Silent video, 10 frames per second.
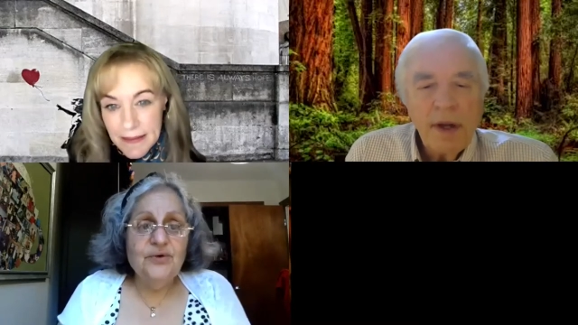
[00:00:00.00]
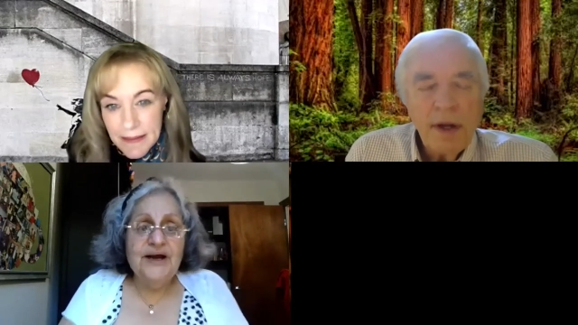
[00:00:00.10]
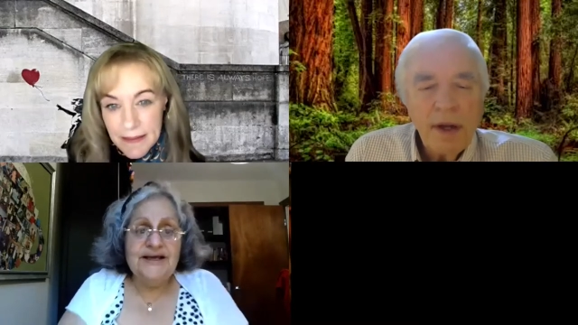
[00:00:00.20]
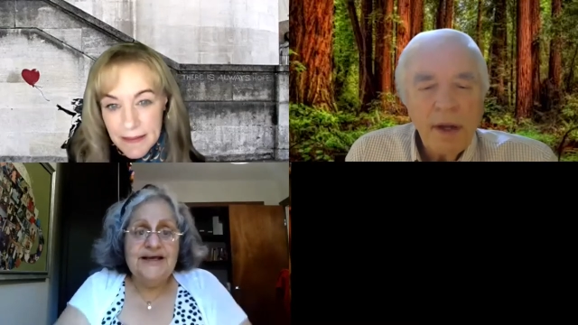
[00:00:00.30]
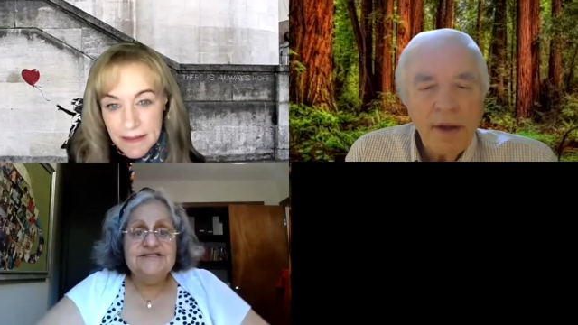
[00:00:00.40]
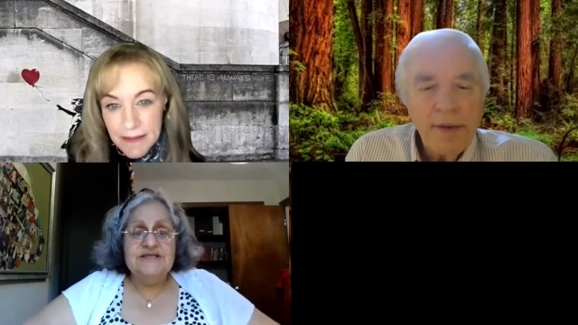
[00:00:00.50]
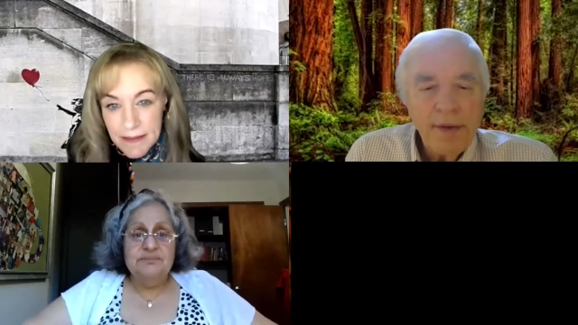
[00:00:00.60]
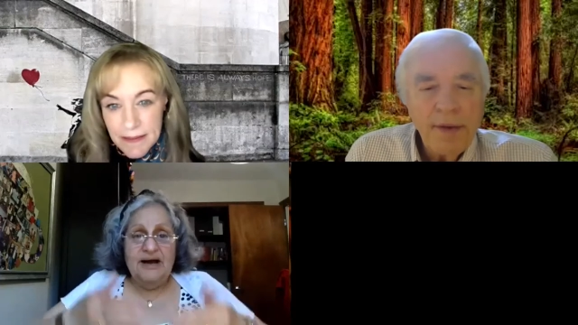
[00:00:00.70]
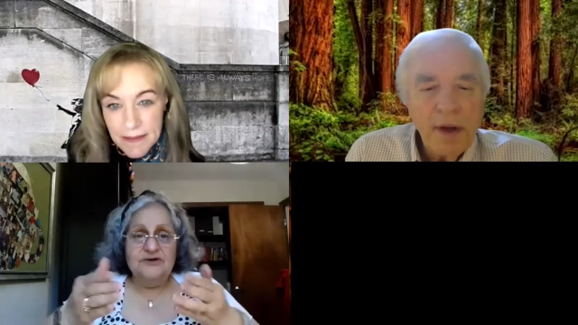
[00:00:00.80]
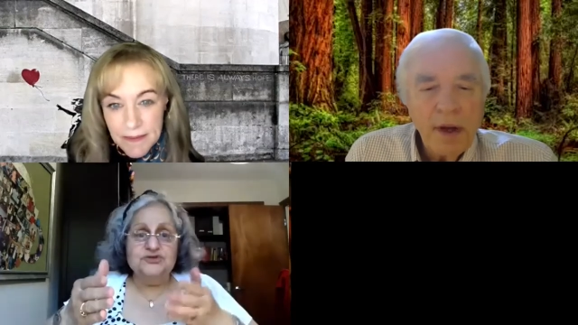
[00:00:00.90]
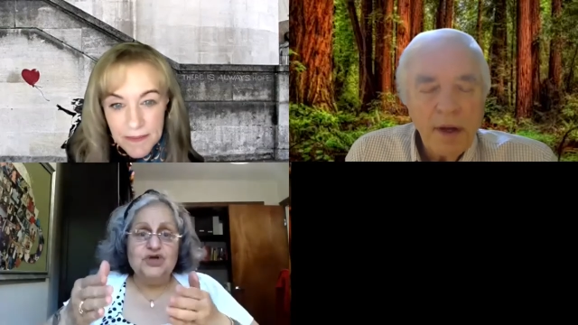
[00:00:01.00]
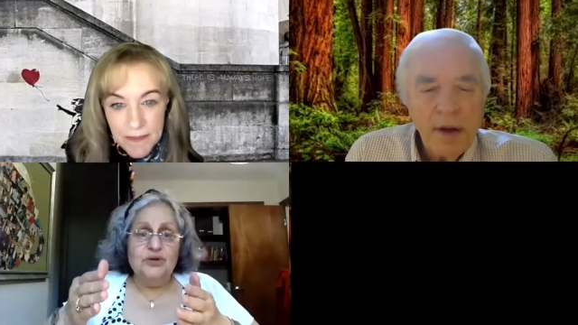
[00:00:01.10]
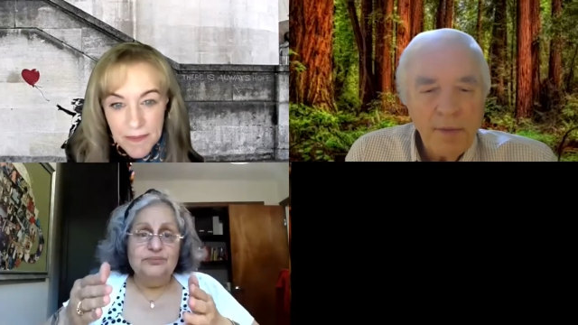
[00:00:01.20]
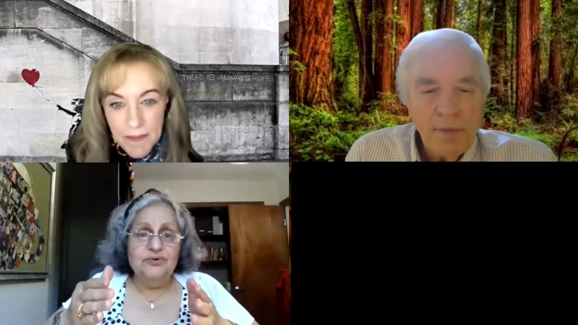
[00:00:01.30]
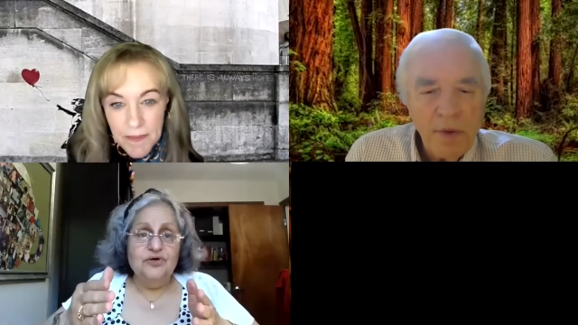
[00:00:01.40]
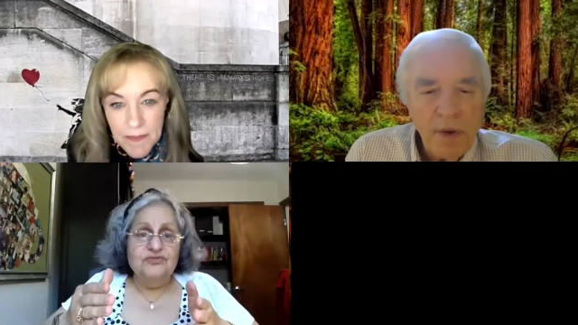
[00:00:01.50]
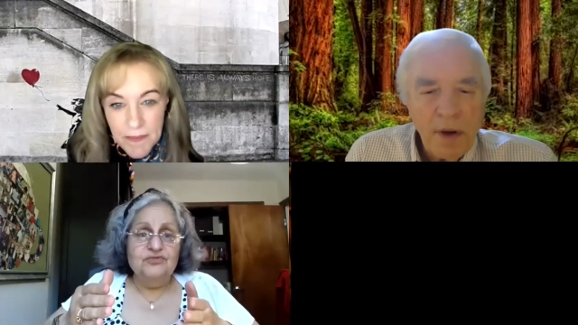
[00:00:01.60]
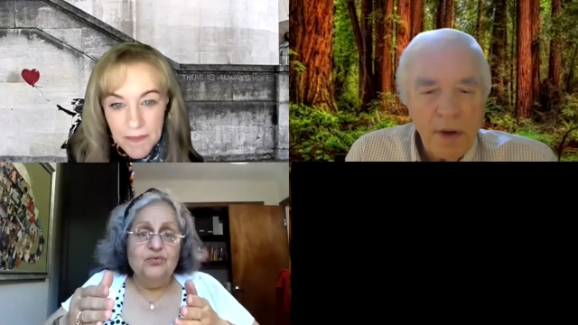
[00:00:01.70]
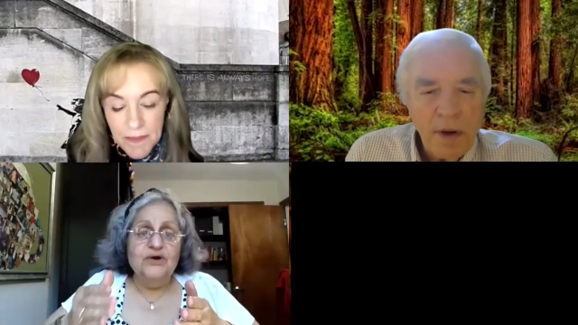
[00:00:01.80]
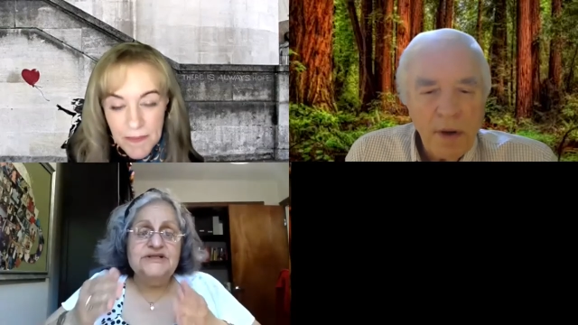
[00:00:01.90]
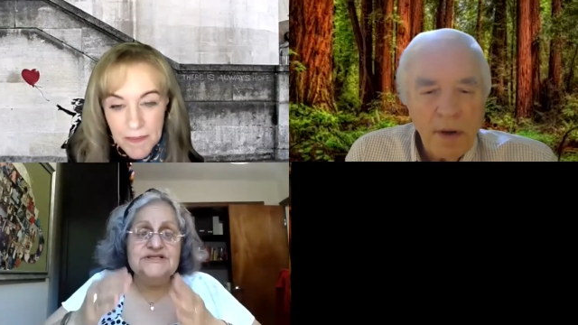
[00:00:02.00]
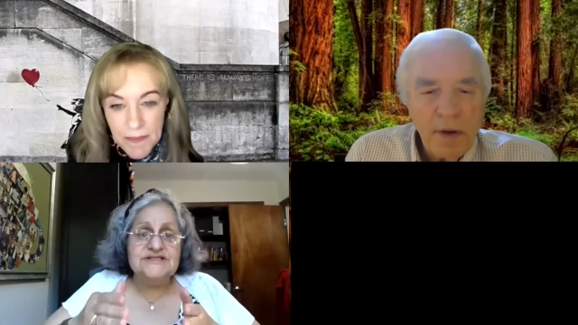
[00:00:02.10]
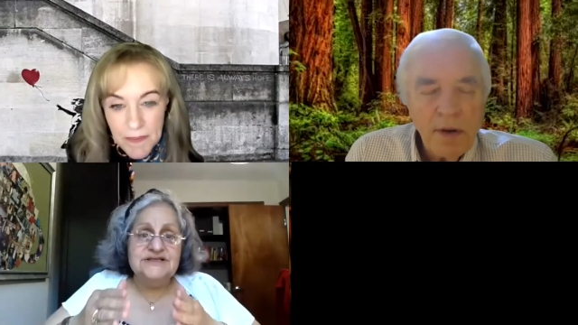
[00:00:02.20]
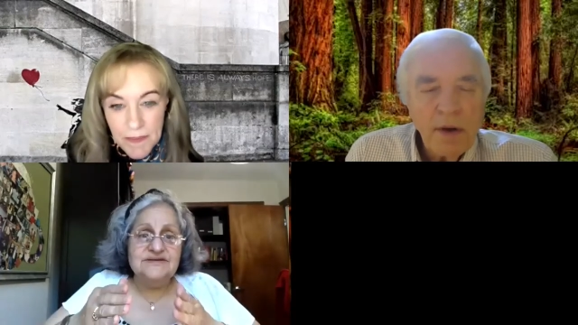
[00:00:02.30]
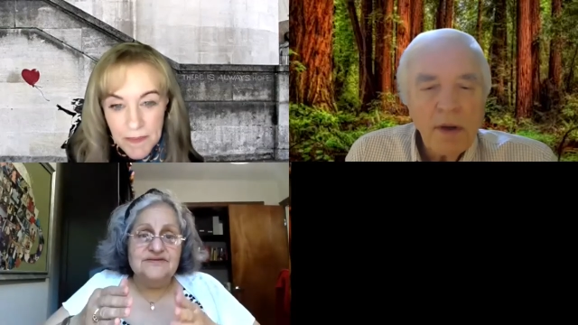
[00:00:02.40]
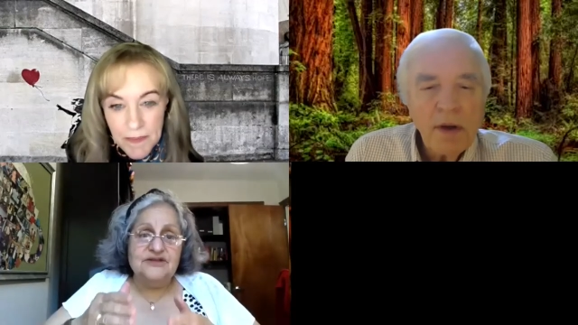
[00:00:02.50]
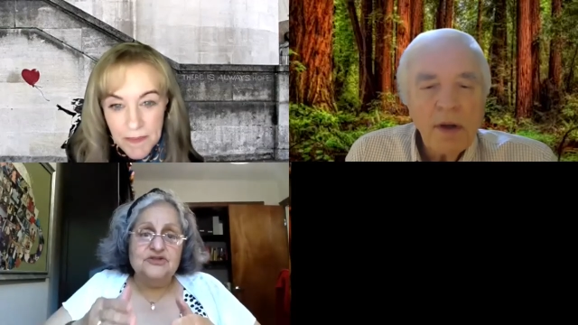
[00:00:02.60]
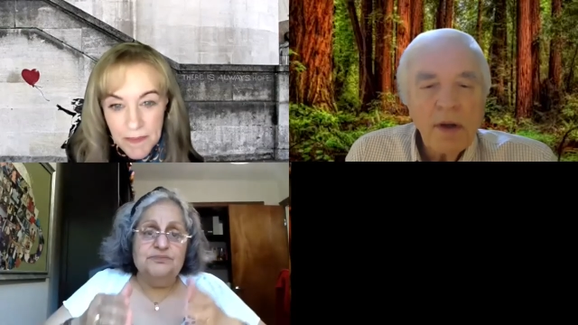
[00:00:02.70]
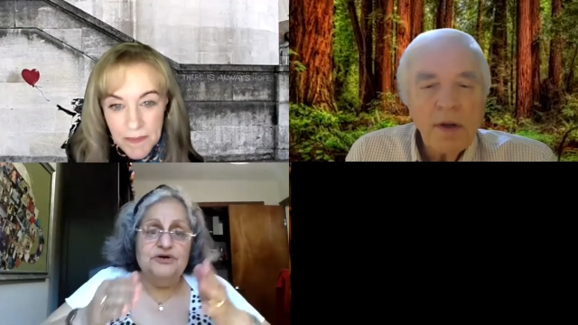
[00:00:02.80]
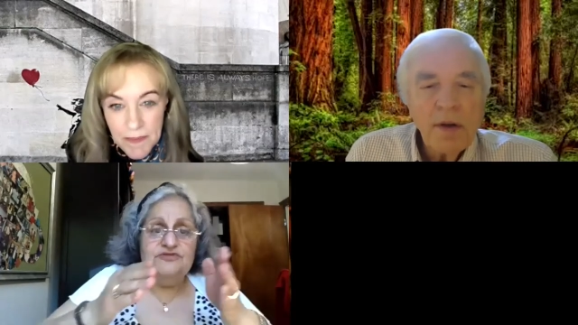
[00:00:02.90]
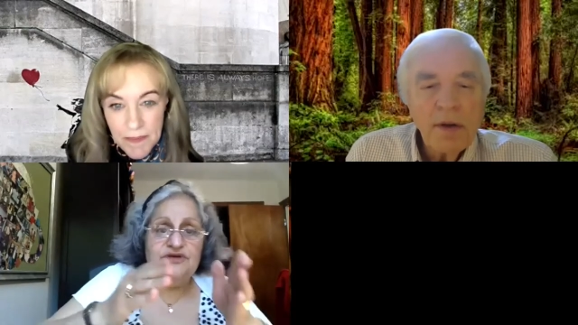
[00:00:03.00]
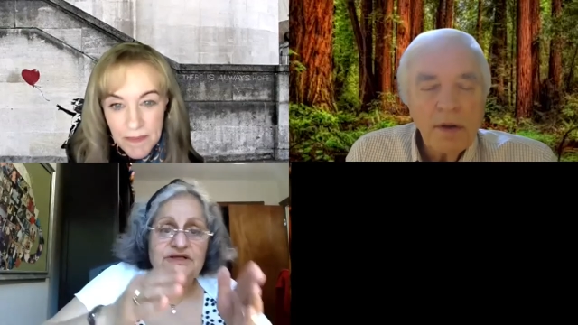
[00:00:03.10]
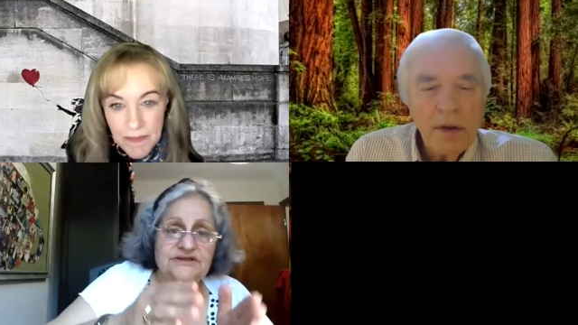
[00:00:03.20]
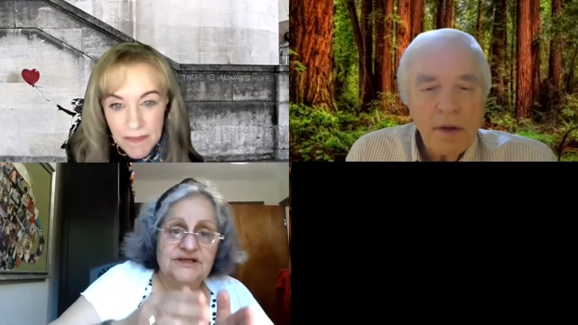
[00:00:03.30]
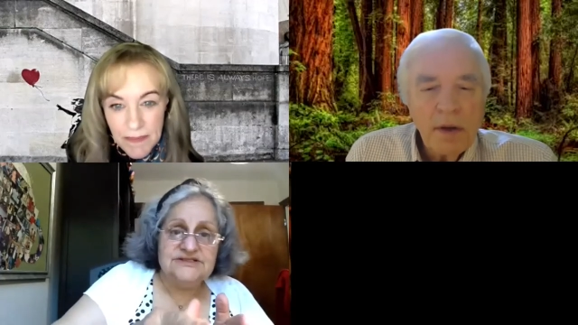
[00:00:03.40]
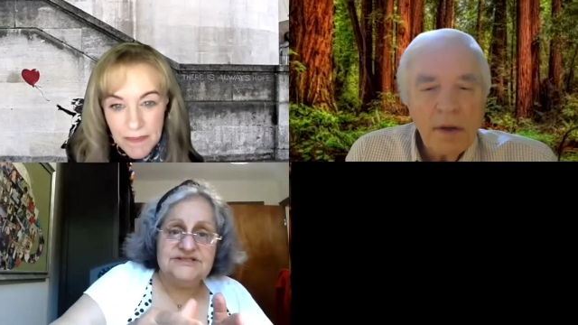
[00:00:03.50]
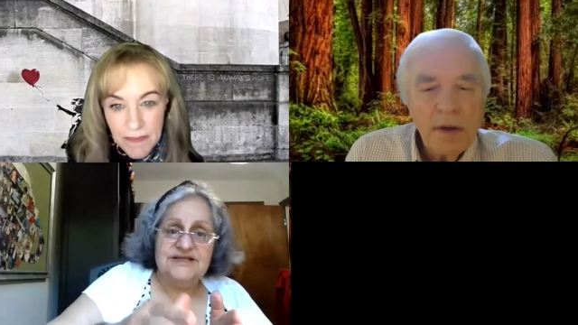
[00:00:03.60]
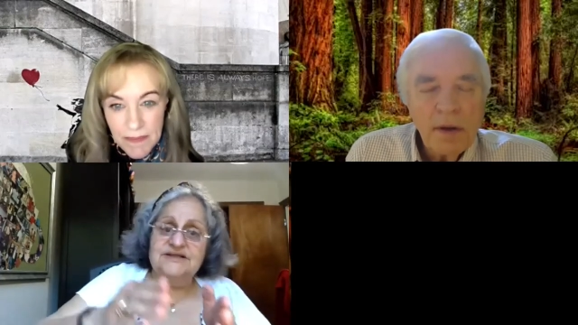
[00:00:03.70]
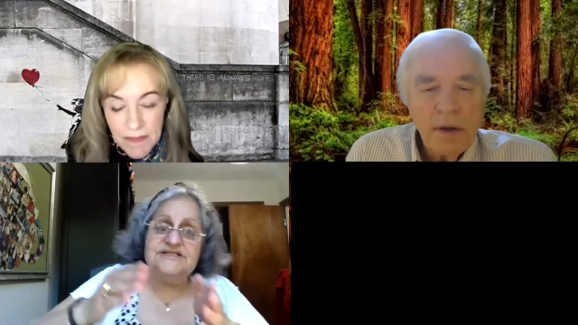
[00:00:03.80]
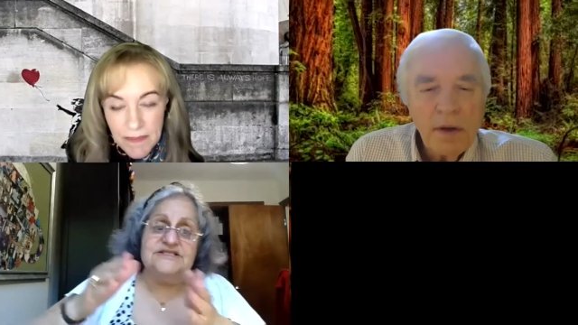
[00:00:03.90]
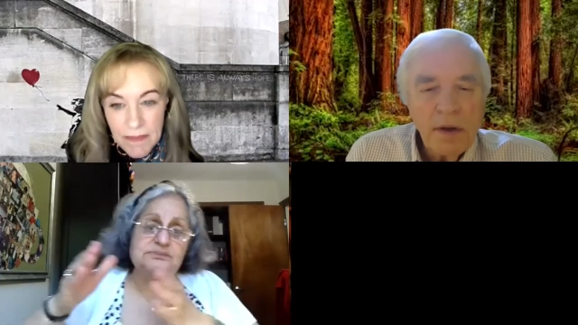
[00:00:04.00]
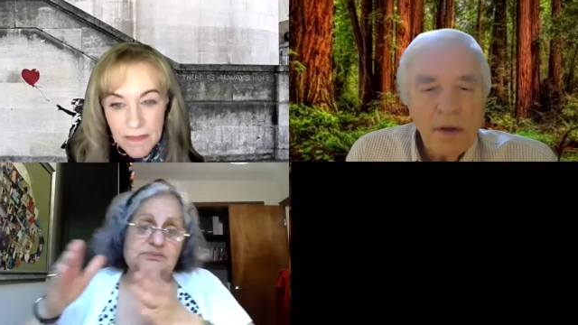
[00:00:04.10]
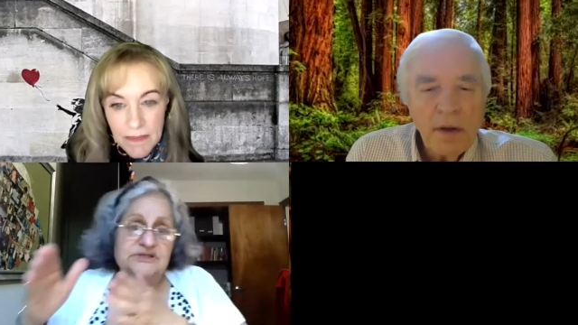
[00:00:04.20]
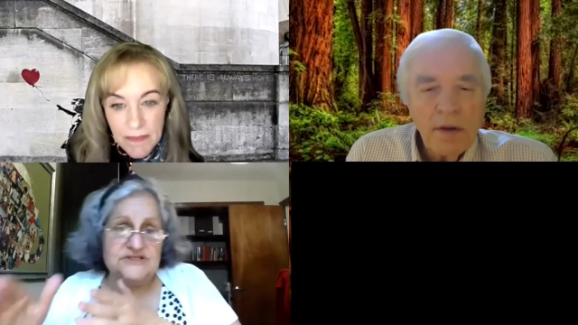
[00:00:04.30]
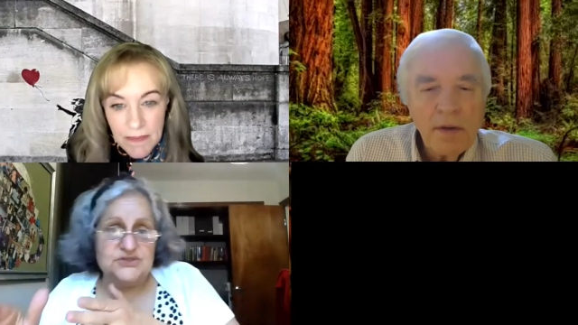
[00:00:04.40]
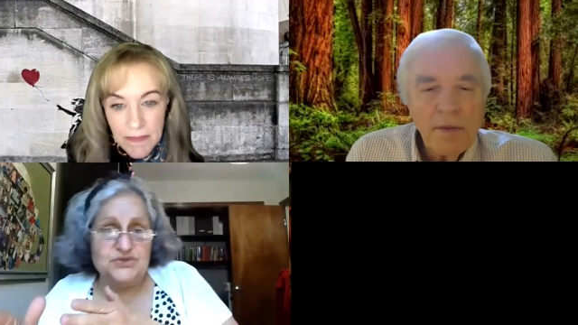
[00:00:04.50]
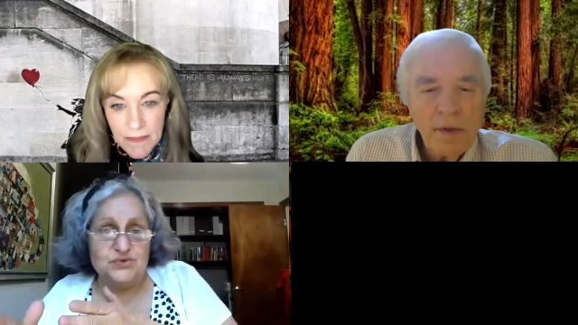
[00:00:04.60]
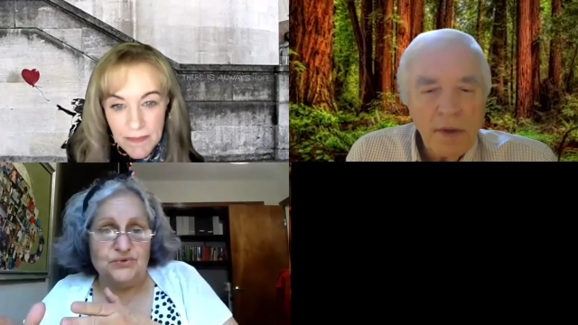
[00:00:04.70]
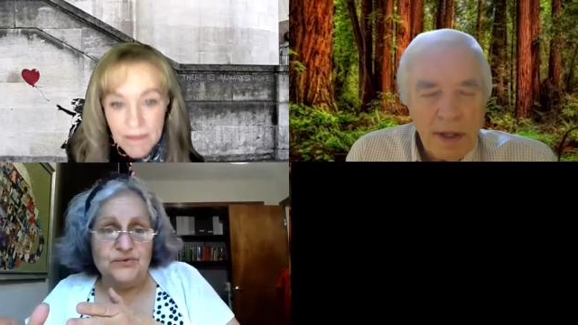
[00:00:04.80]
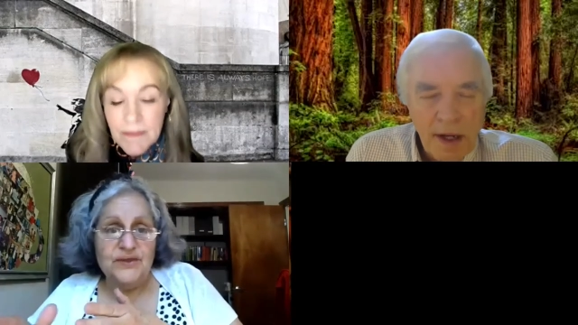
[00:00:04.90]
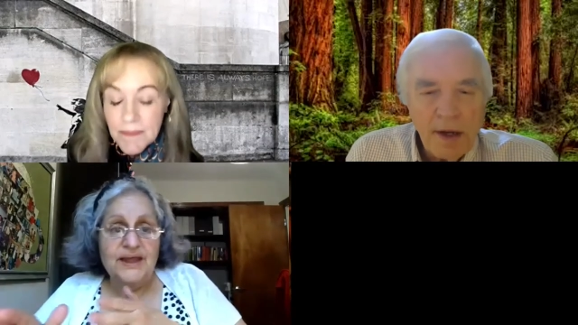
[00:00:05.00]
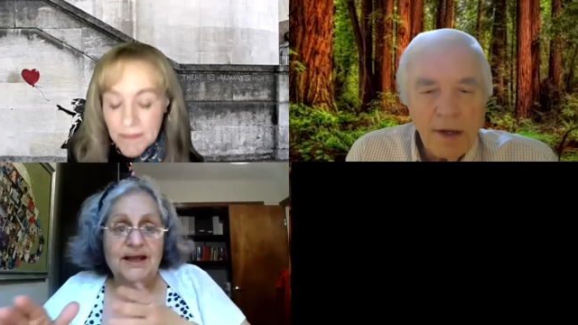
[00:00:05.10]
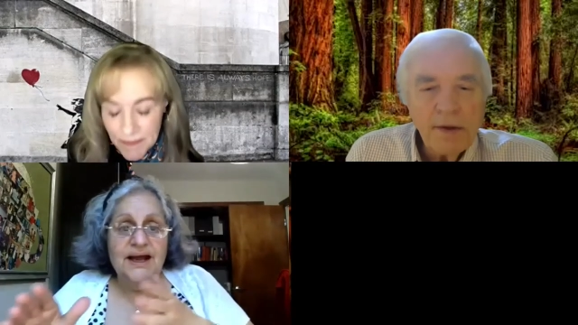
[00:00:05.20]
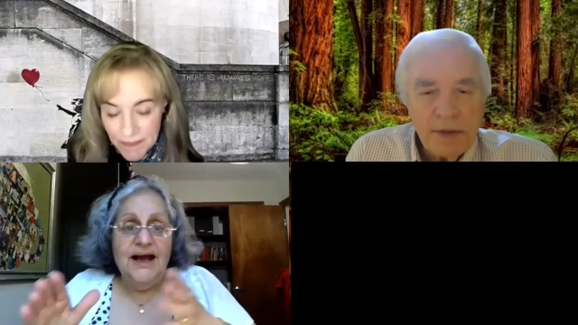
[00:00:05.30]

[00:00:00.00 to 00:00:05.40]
Speaker 1: against a backdrop of what is it that the perfect does that the simple doesn't do. Mm-hmm.